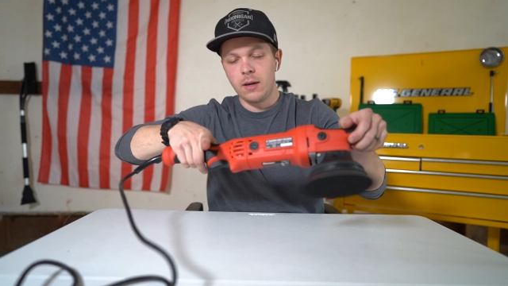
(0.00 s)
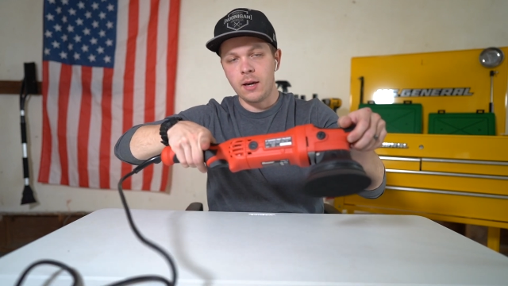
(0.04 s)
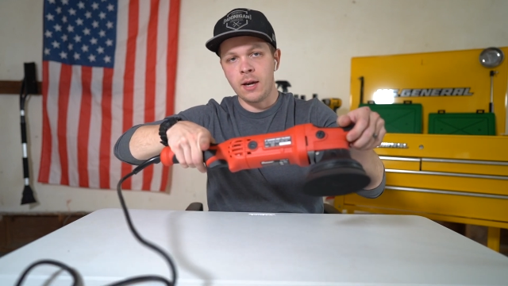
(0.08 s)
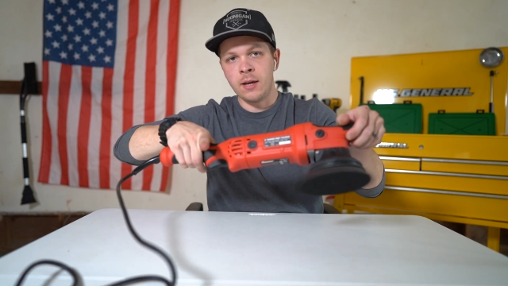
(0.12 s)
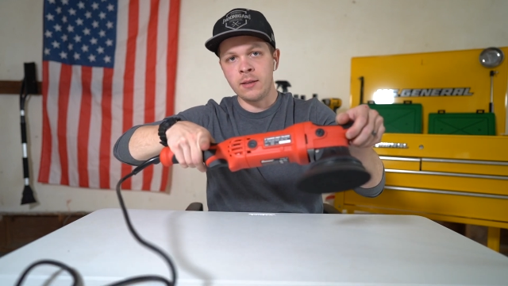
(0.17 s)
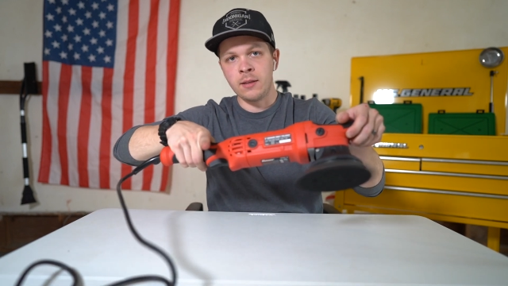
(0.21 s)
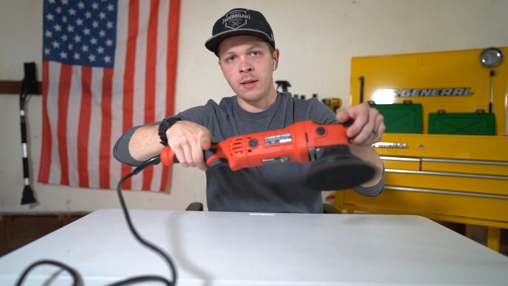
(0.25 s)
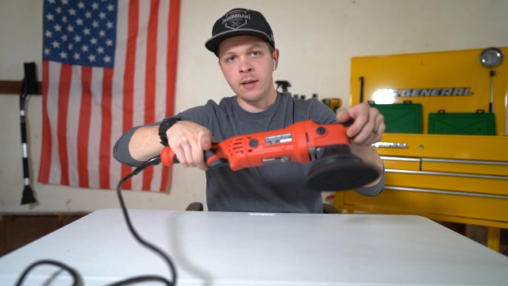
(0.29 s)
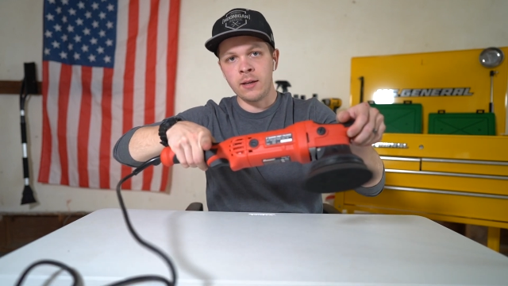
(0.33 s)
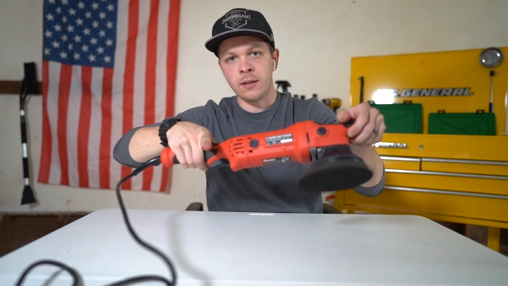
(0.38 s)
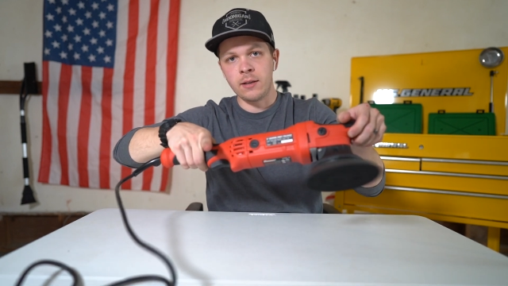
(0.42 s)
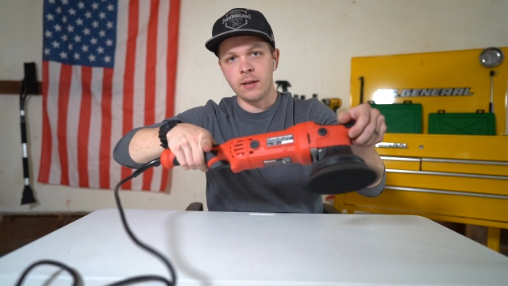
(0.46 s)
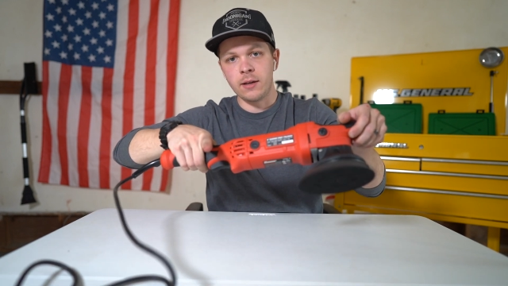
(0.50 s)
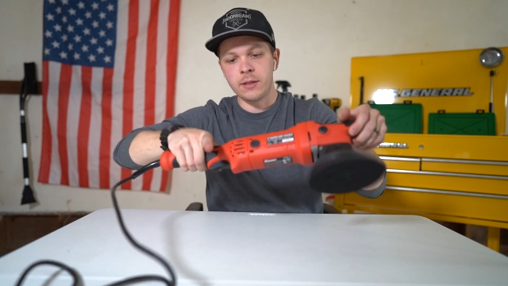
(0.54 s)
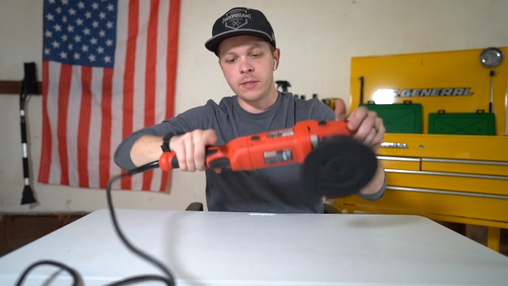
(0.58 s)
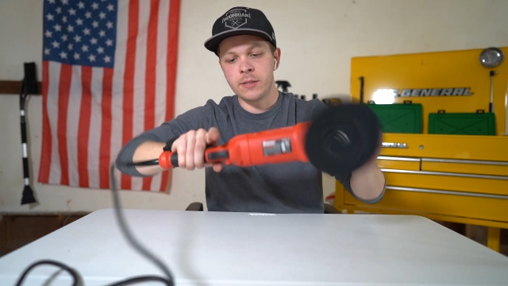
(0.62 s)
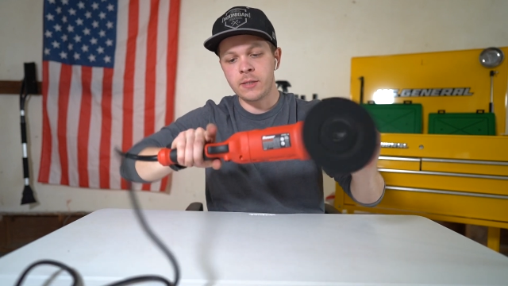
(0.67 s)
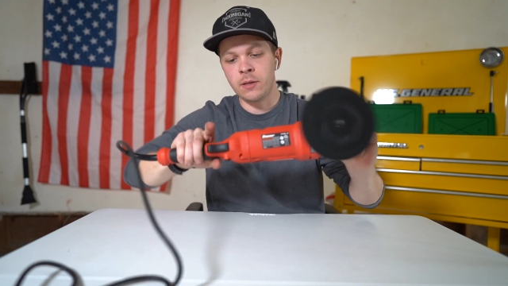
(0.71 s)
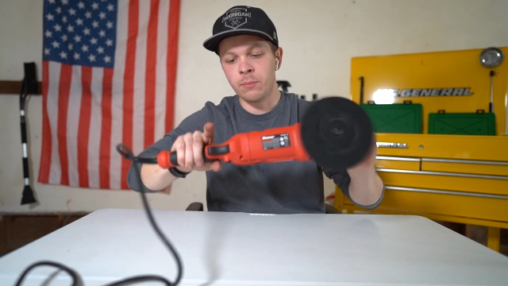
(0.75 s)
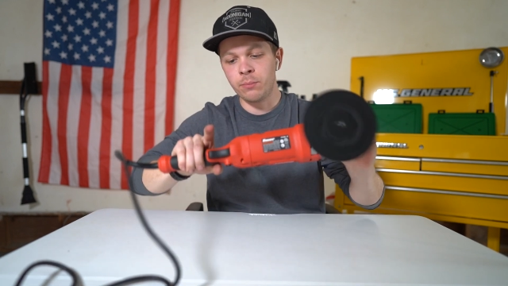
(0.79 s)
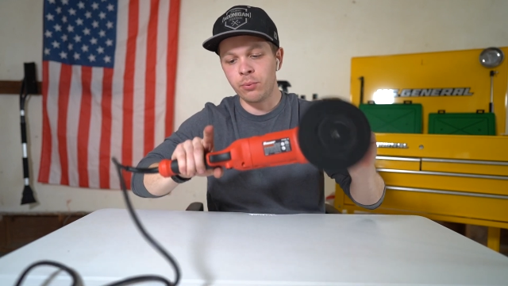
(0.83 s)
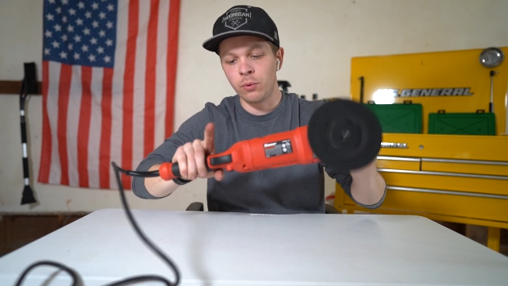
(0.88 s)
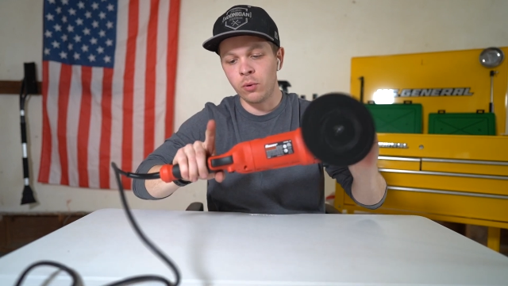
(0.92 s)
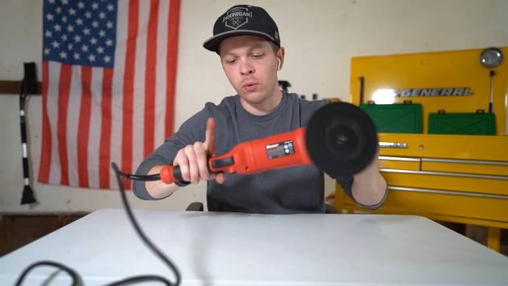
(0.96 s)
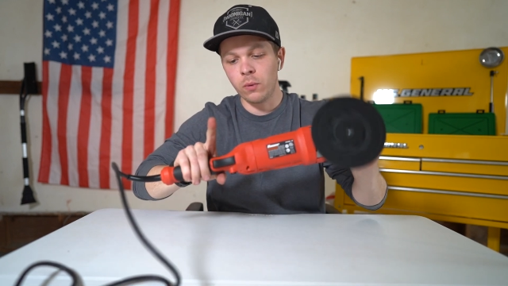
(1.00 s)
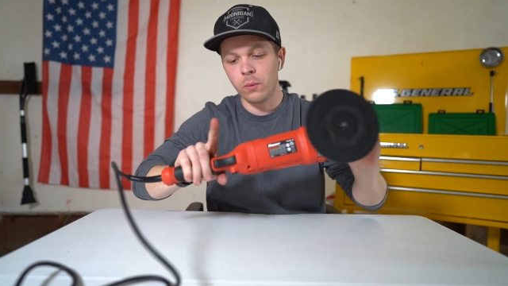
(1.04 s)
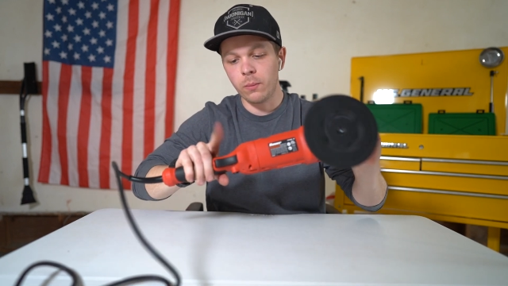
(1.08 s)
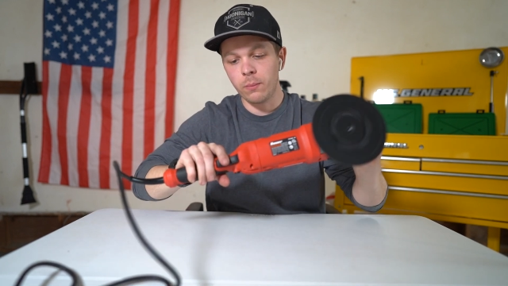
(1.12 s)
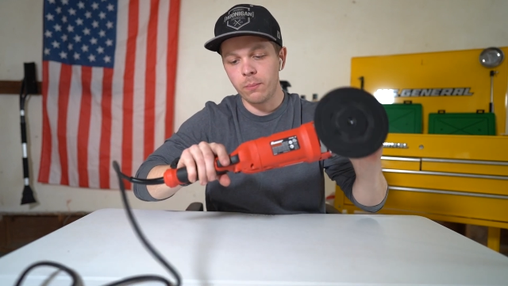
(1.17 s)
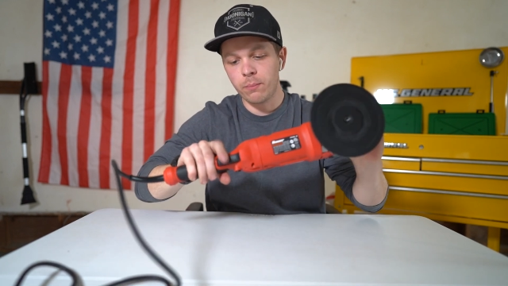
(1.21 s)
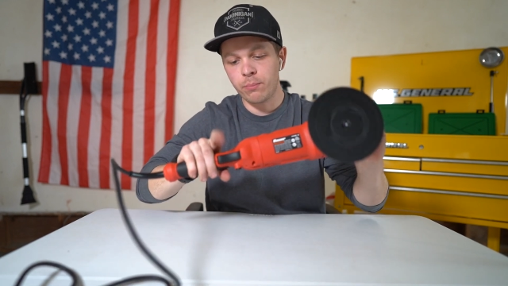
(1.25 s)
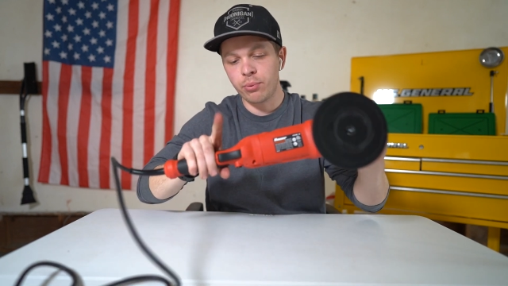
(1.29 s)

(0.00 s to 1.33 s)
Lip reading: And then a simple